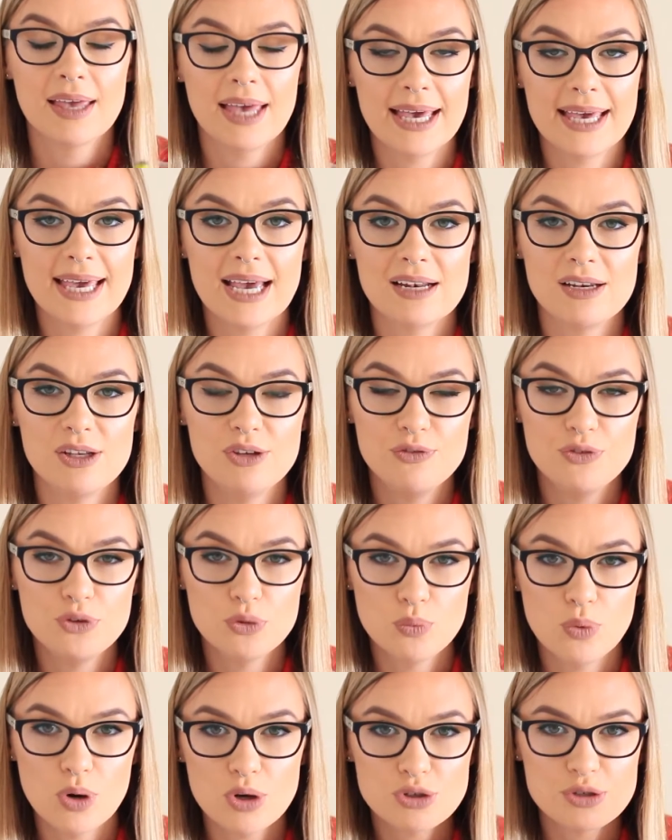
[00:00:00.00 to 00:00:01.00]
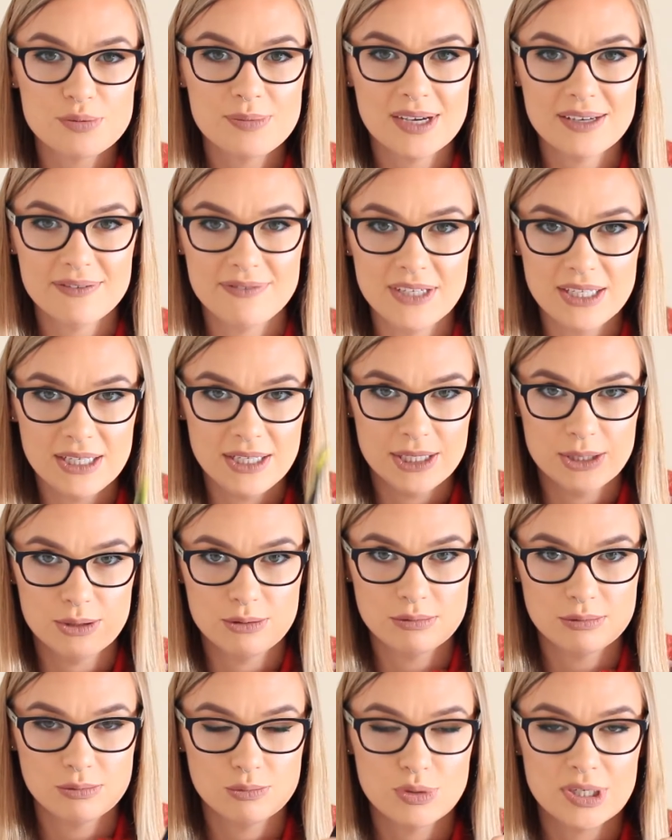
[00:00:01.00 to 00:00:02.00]
Again, if you watch my
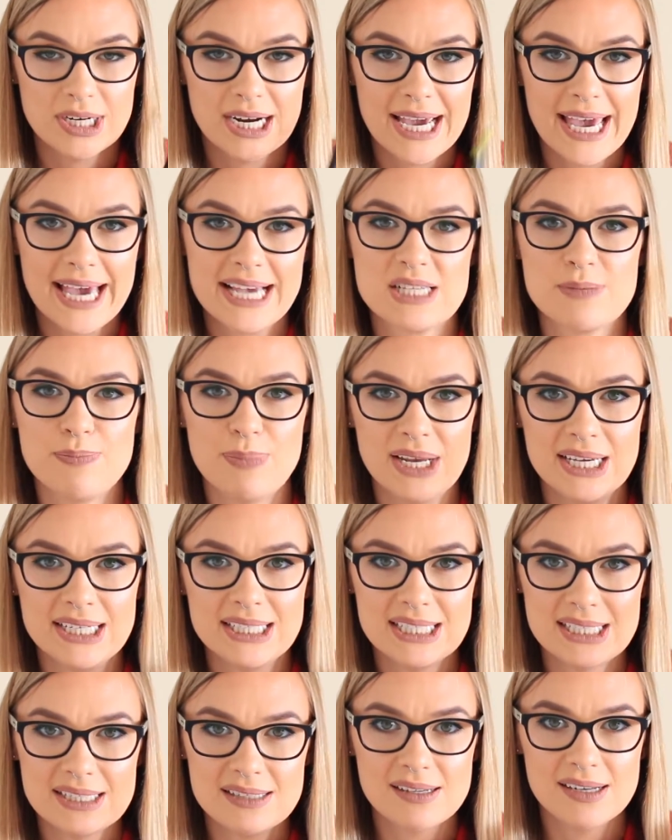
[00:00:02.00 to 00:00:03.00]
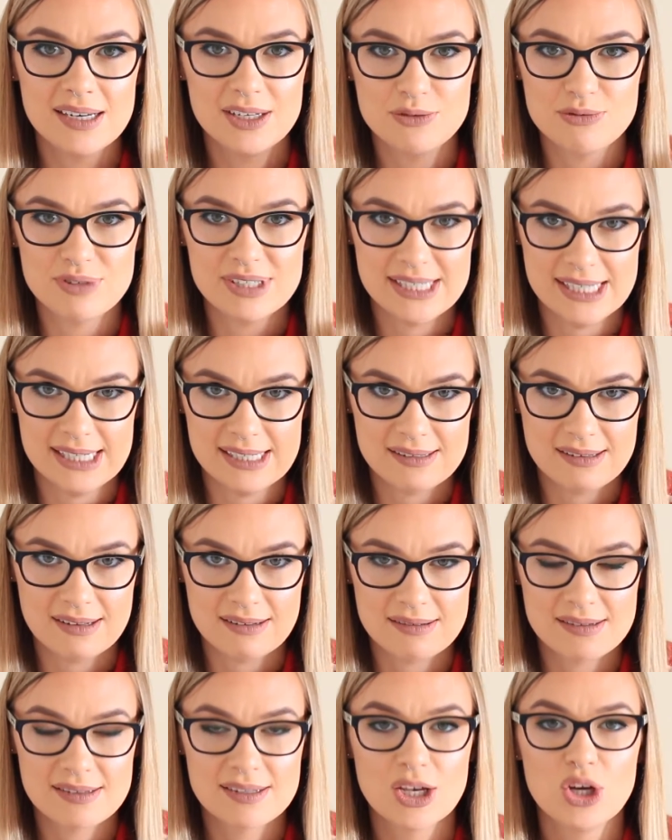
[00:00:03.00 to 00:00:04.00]
video where I explain insulin
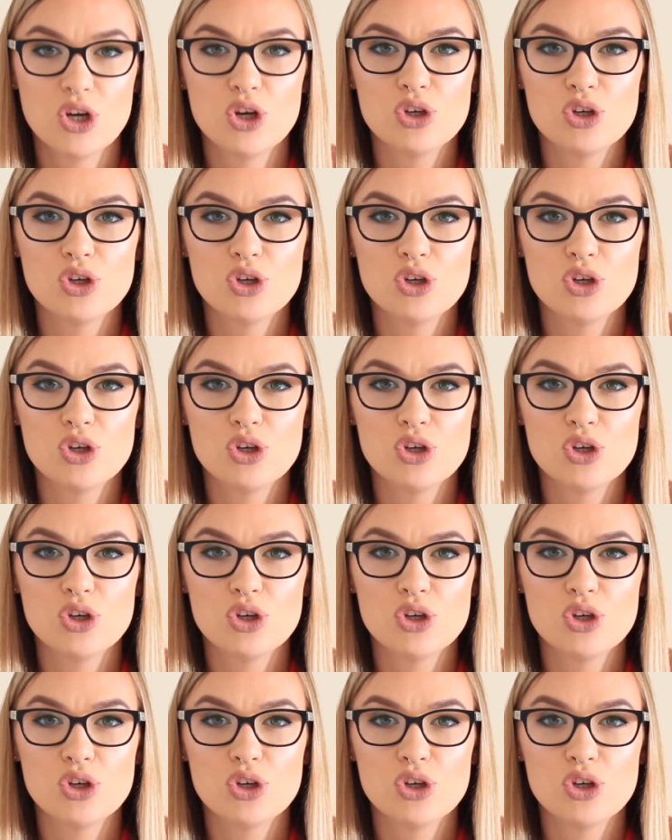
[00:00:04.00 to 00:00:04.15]
resistance,